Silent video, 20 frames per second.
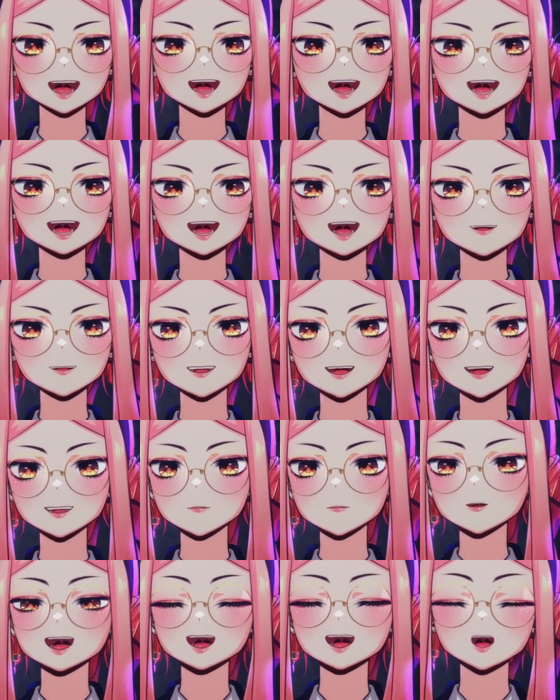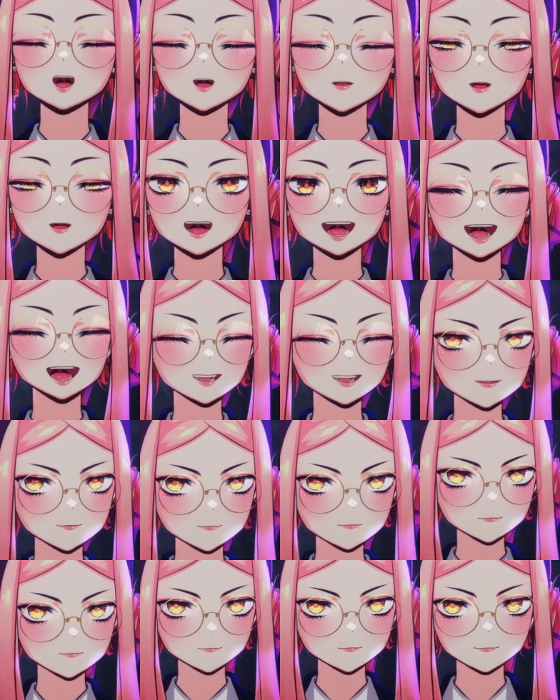they never actually drank any.
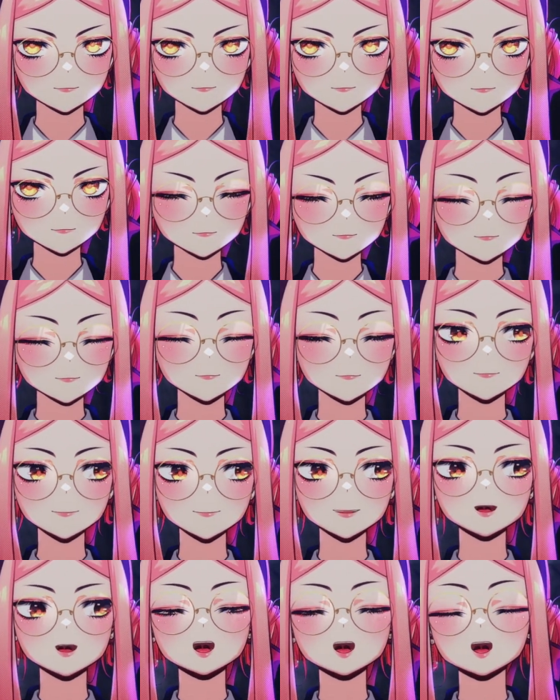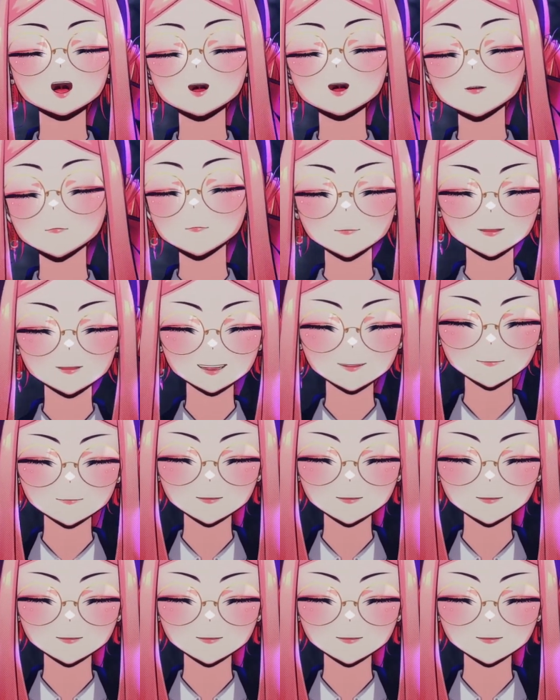Sure, why do